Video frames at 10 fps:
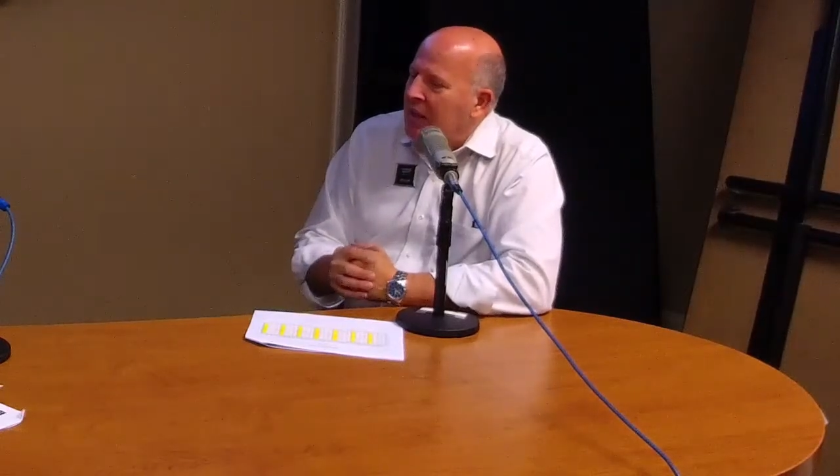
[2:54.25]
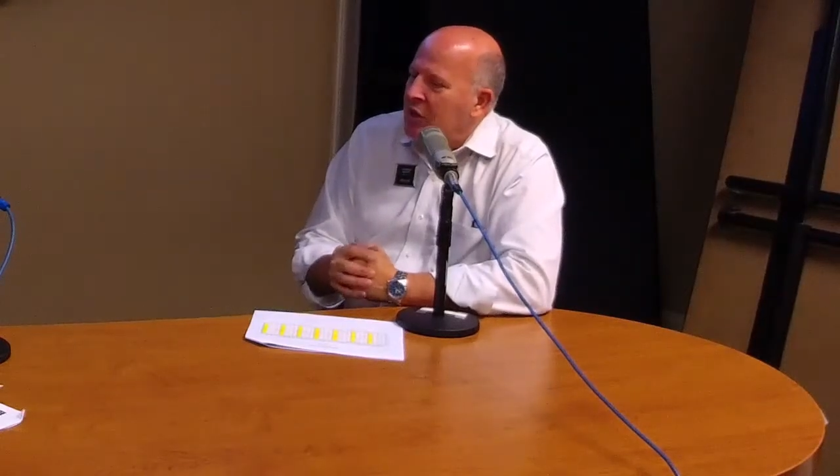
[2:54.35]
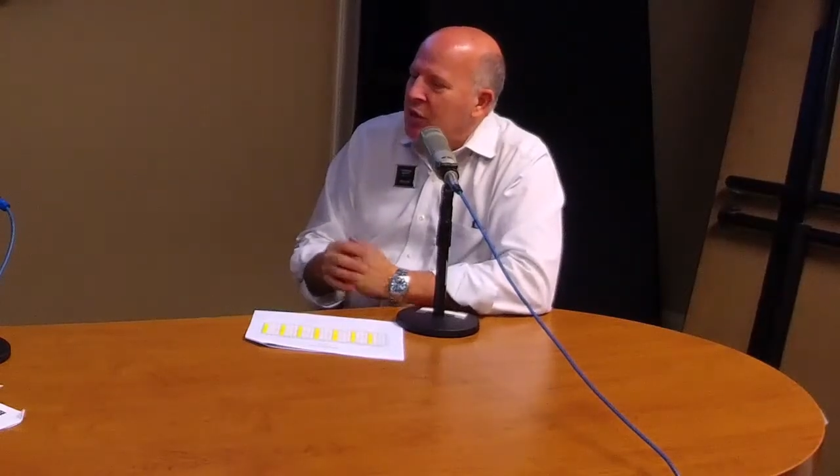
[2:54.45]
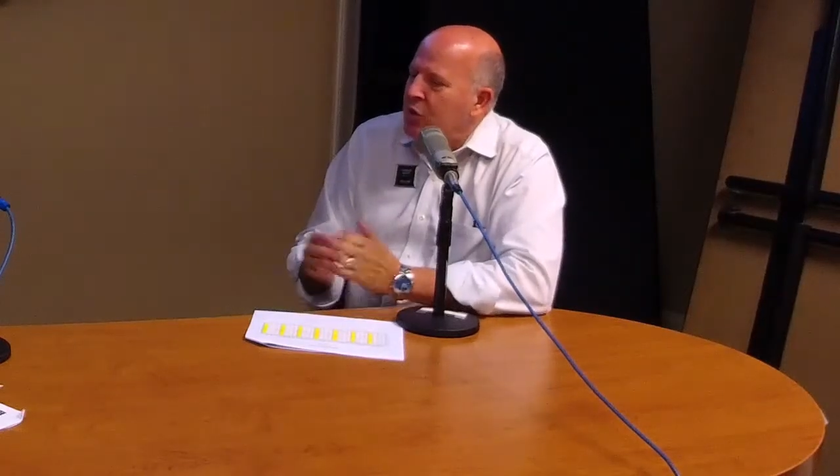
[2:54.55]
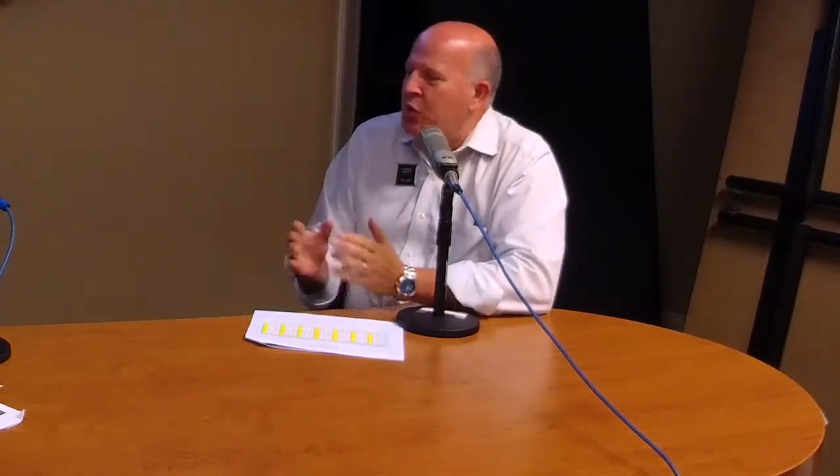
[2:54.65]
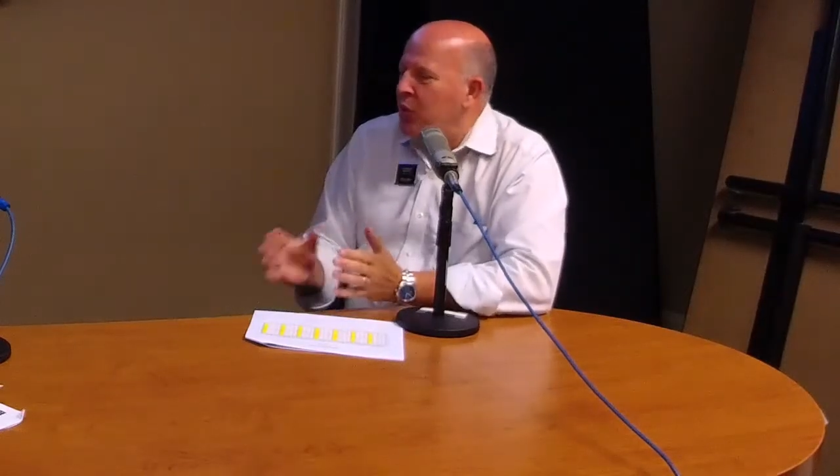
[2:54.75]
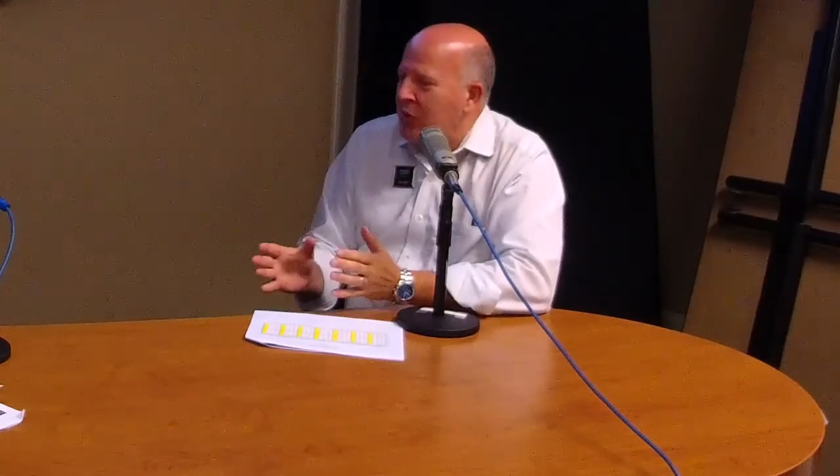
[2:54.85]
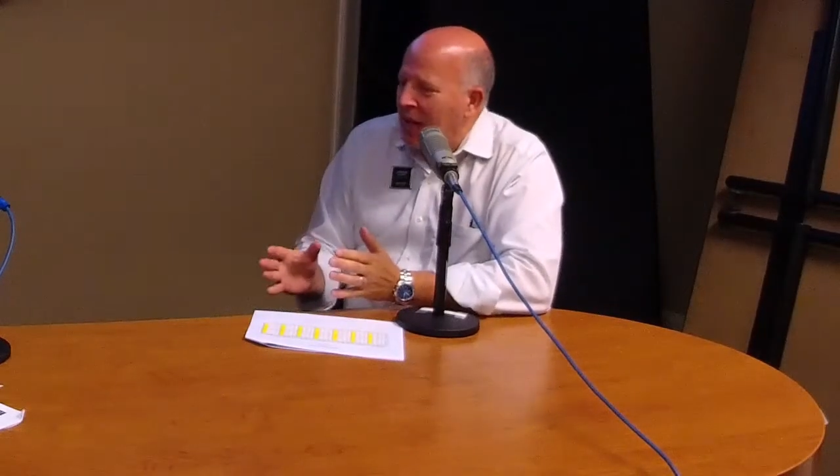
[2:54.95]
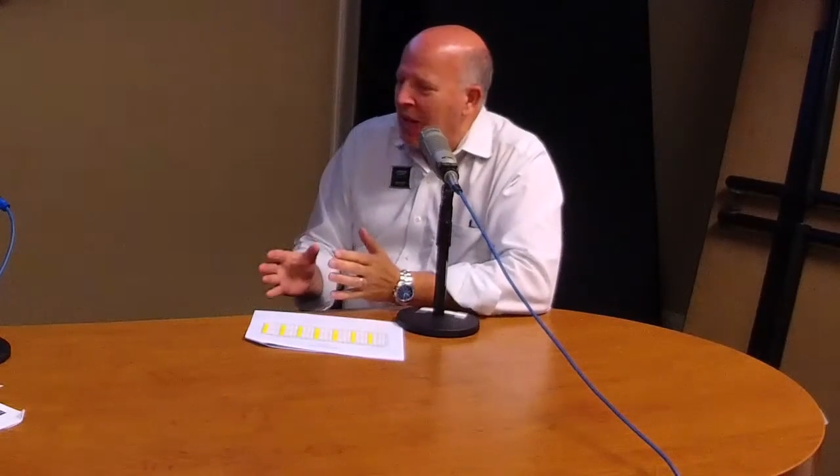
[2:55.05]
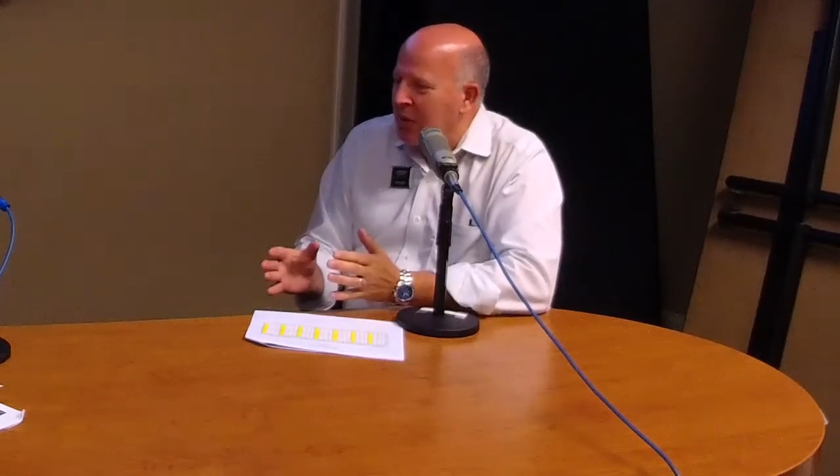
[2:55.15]
year
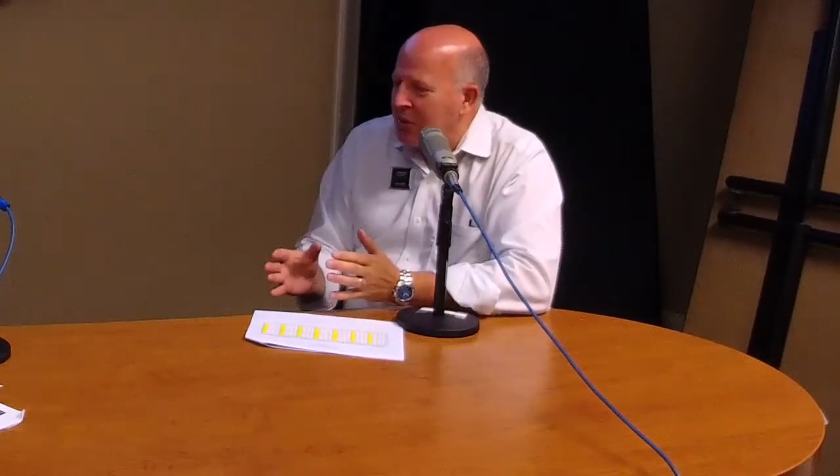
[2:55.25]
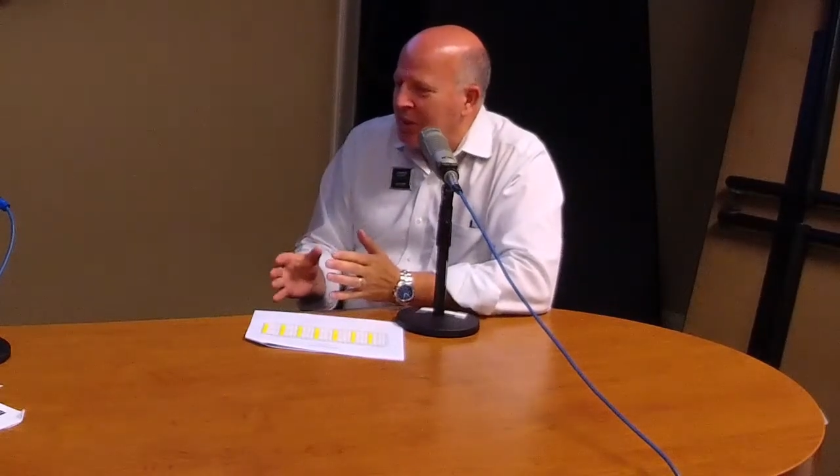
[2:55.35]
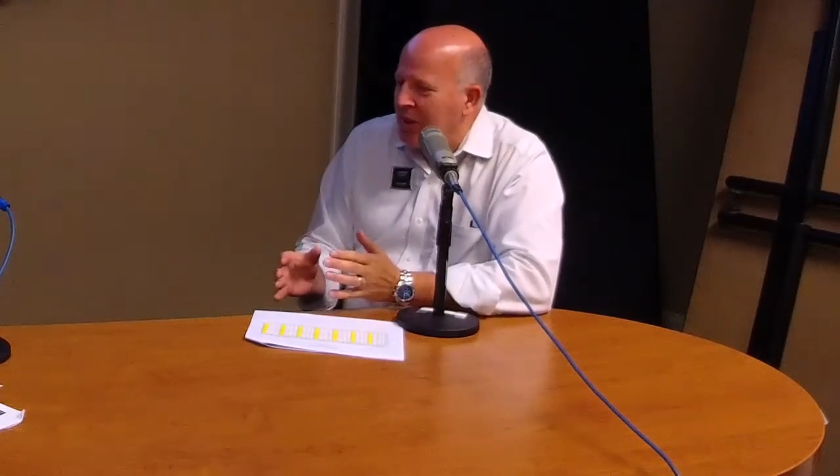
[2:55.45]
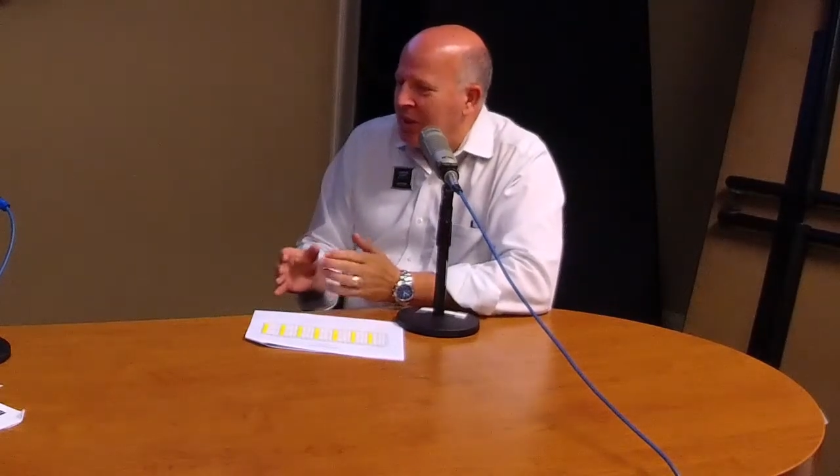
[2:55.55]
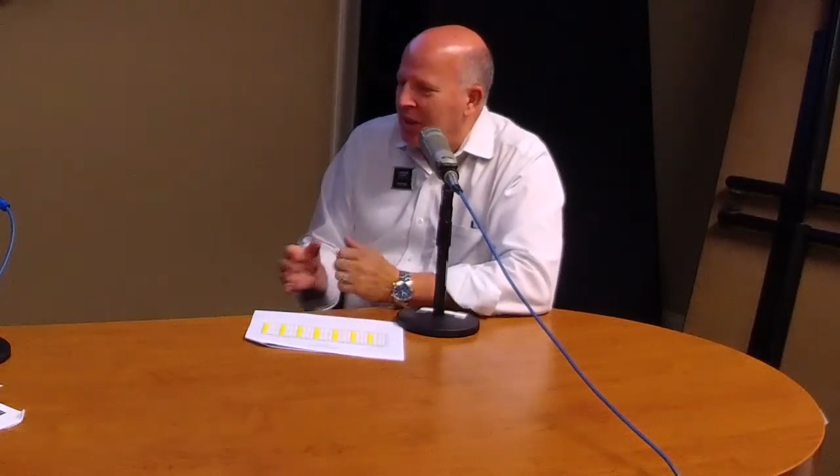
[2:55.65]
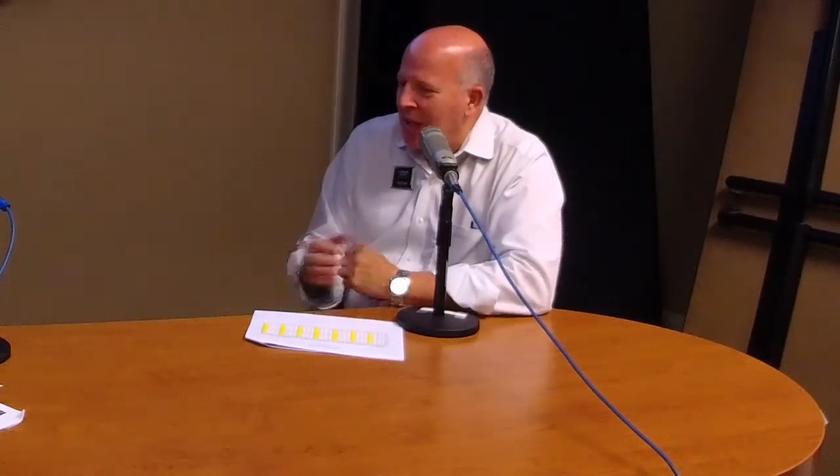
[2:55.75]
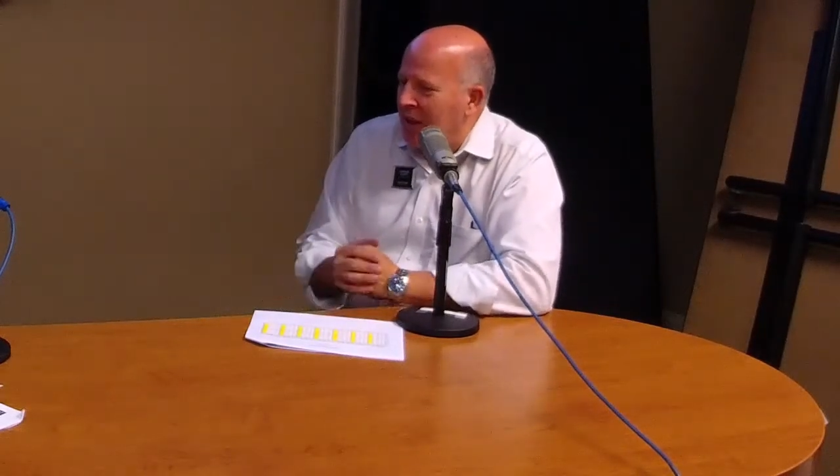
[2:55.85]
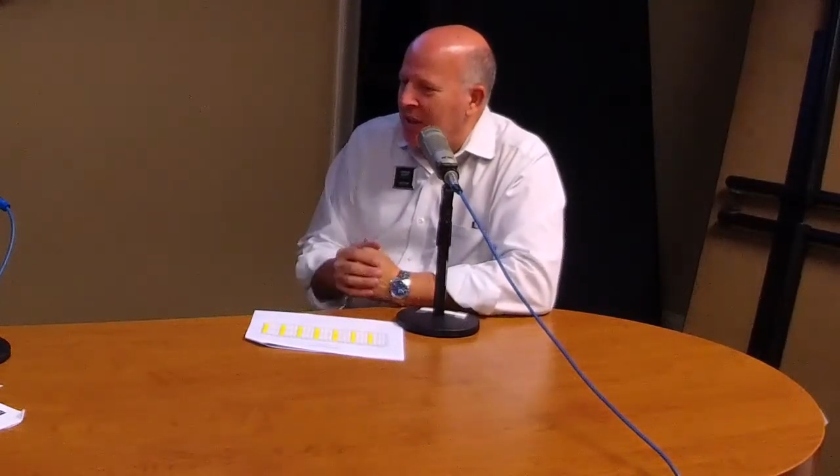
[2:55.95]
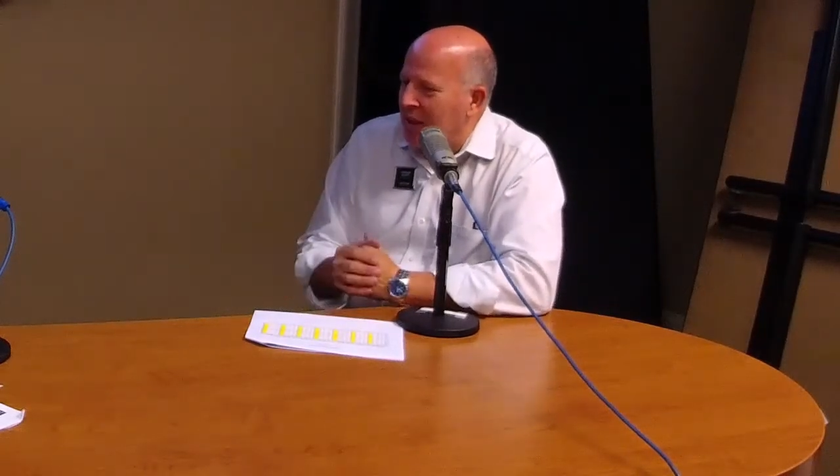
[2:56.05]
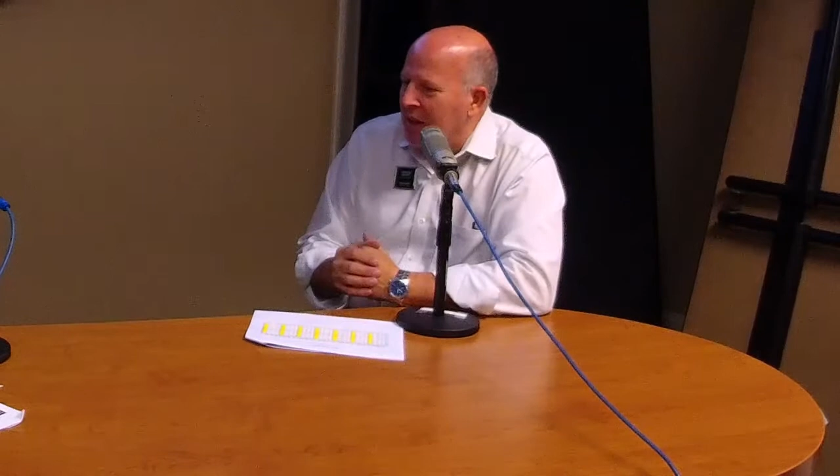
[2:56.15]
2000 and